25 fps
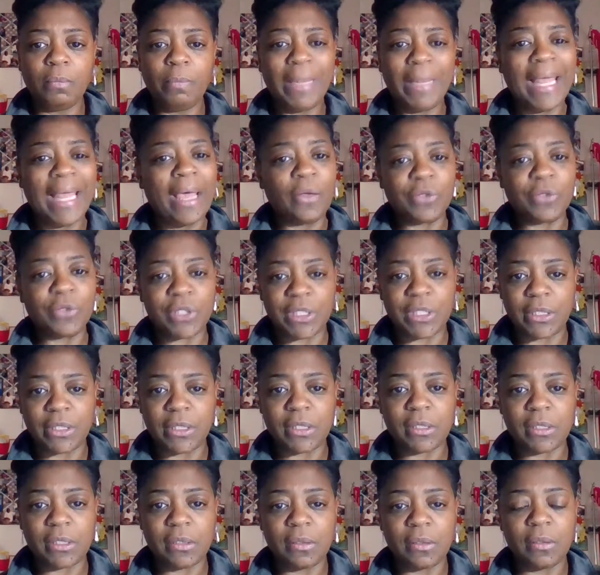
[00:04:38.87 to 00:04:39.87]

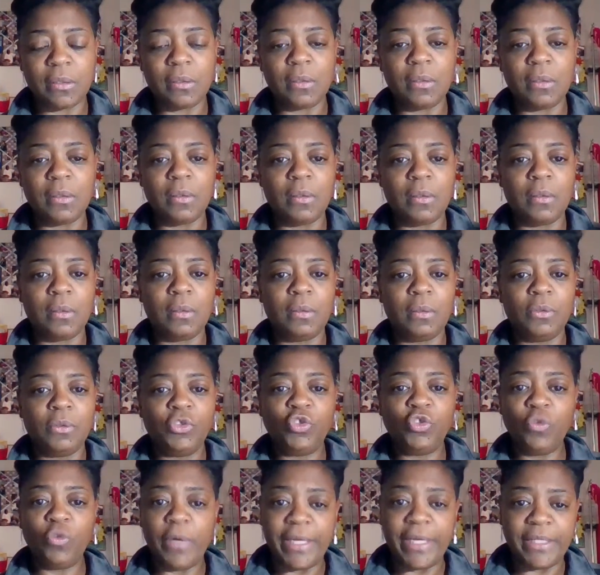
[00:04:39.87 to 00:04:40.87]
blouses,
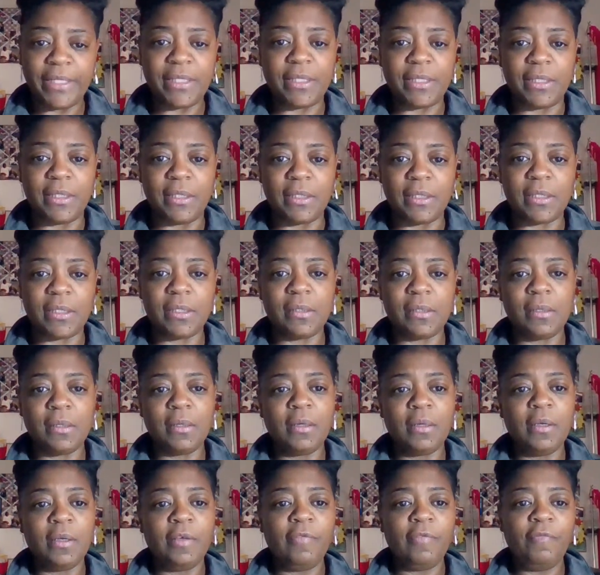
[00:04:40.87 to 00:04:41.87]
dresses,
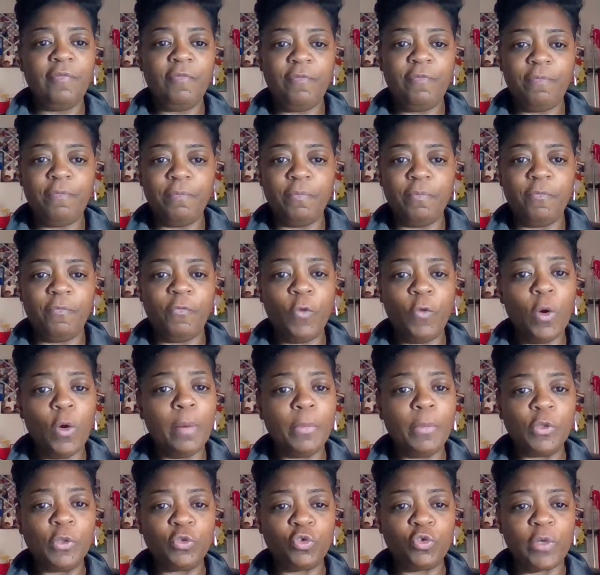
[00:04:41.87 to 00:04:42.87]

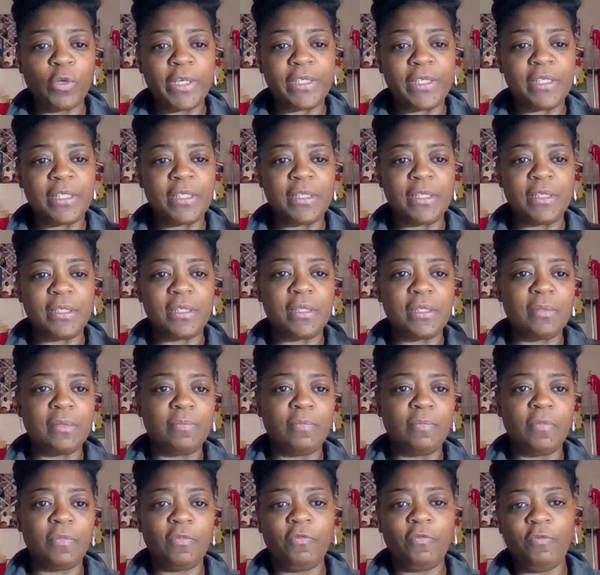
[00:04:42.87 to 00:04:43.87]
formal dresses,
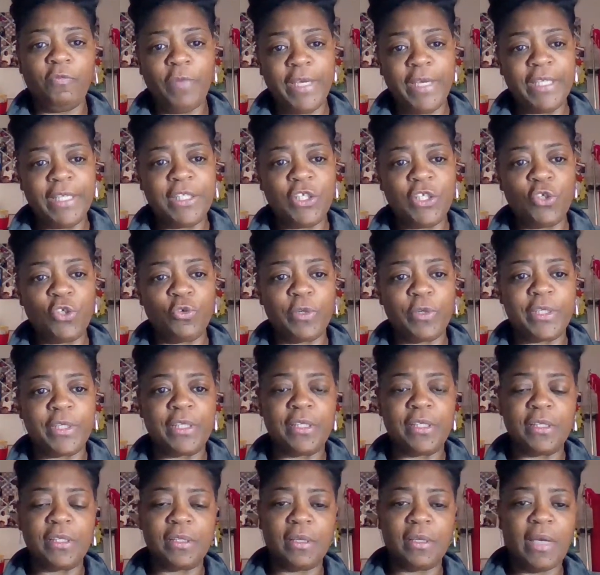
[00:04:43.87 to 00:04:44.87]
fancy
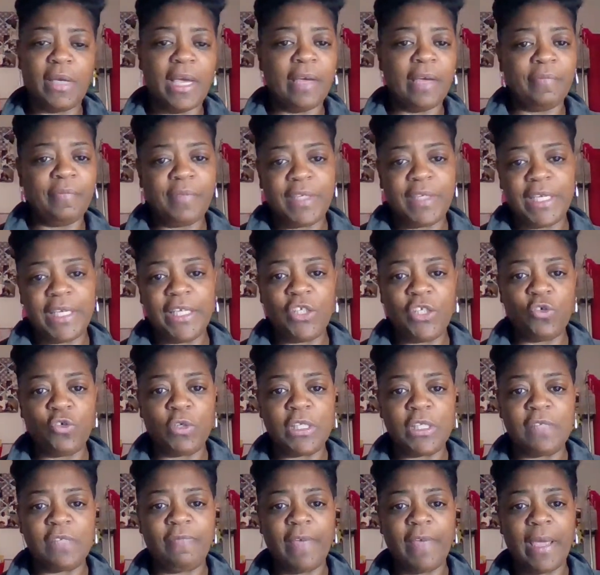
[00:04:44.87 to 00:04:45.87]
dresses. I have day
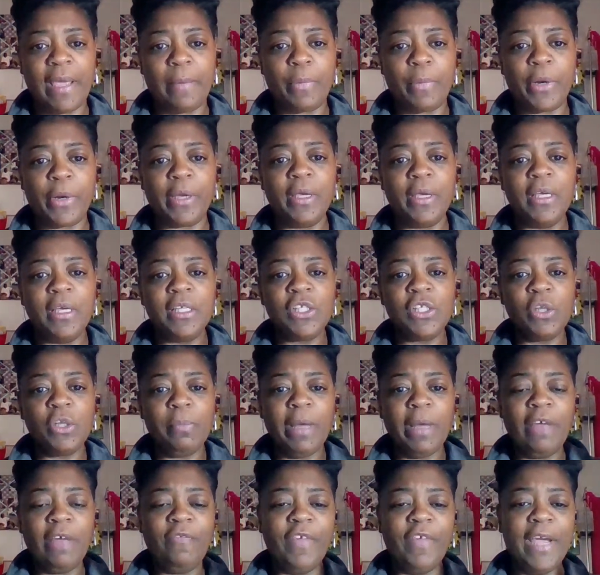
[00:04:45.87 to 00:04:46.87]
dress fabric. So
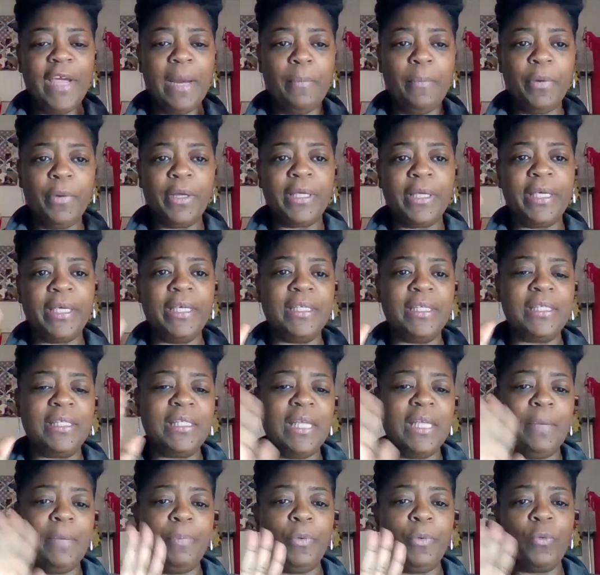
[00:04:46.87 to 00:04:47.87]
my fabric is
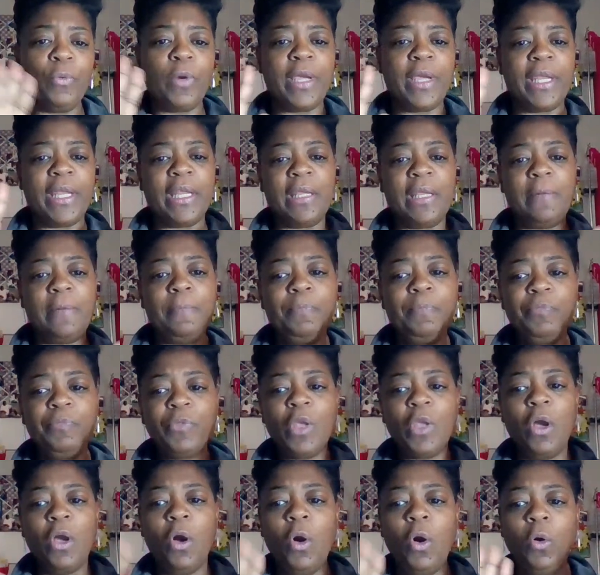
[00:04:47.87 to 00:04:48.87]
separated
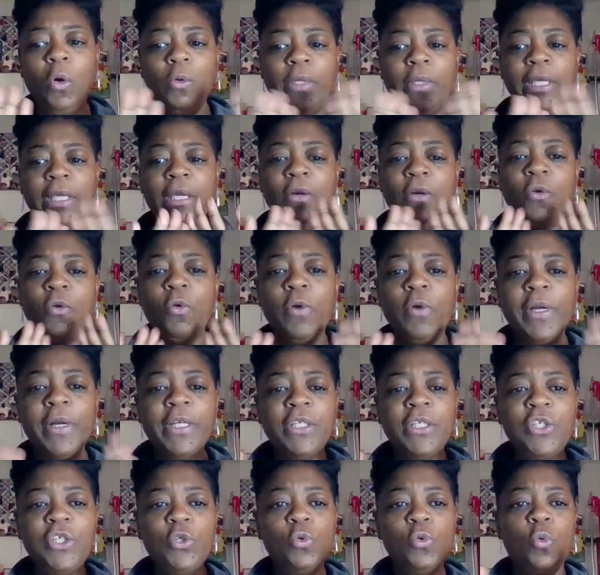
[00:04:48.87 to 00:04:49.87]
only
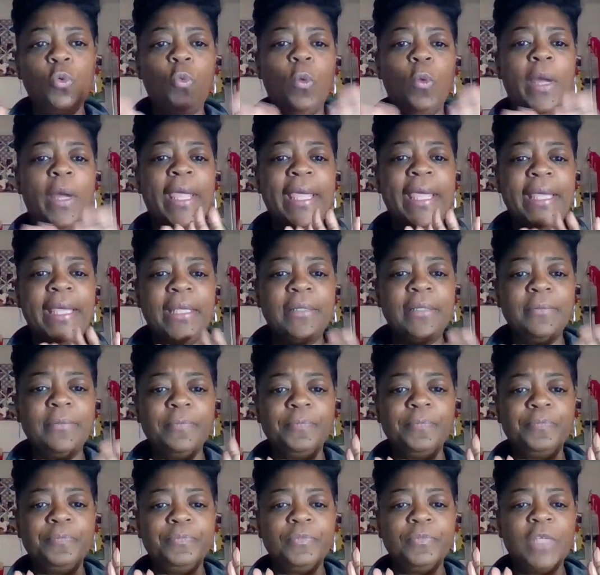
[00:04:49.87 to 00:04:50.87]
according to weight.
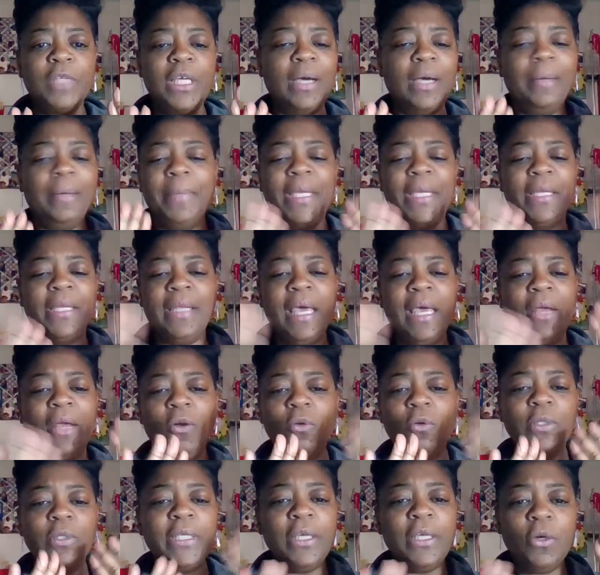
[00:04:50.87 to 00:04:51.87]
I mean, not
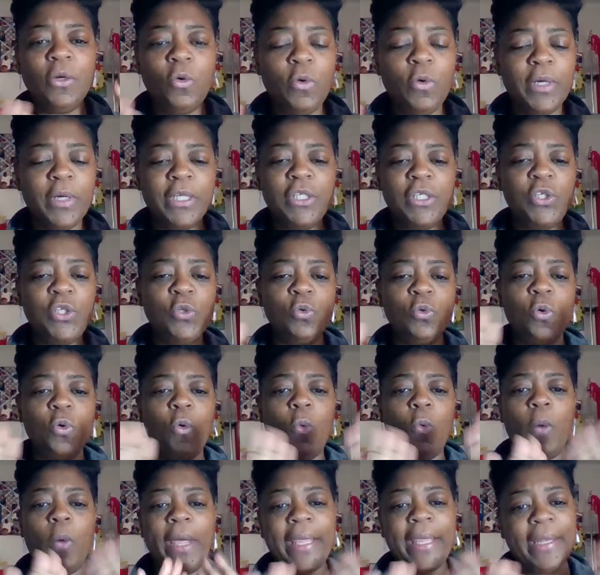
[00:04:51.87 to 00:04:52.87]
only according to
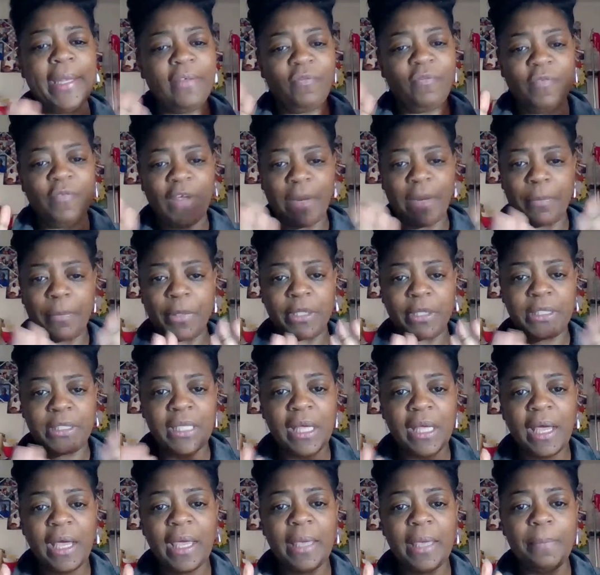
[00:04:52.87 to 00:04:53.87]
weight and fabric
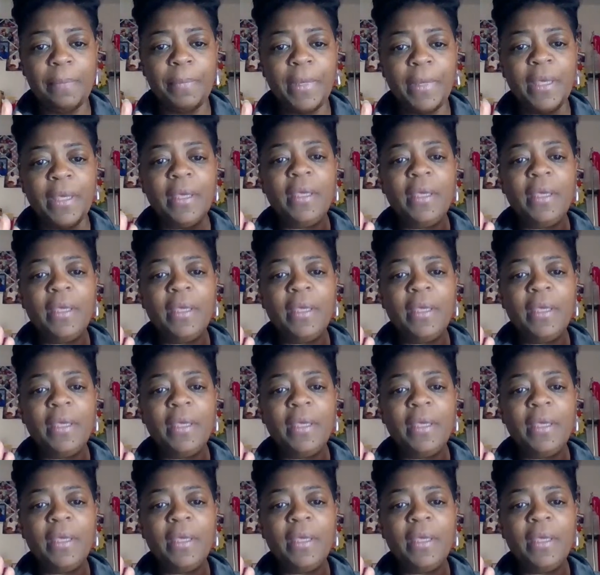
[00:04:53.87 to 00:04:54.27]
type,